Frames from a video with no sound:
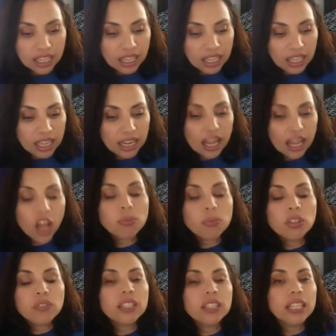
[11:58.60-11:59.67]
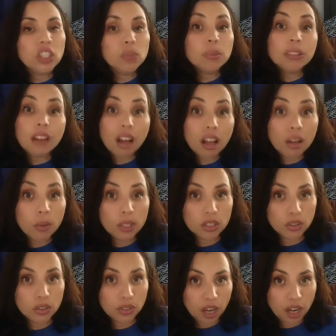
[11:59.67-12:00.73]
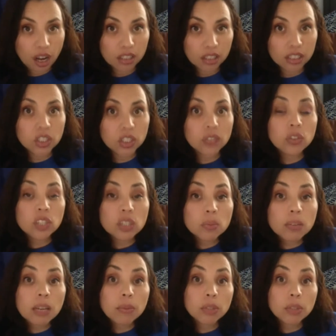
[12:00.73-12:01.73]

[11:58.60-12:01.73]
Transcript: it helps you feel like you belong once you're in college. If you've just been able to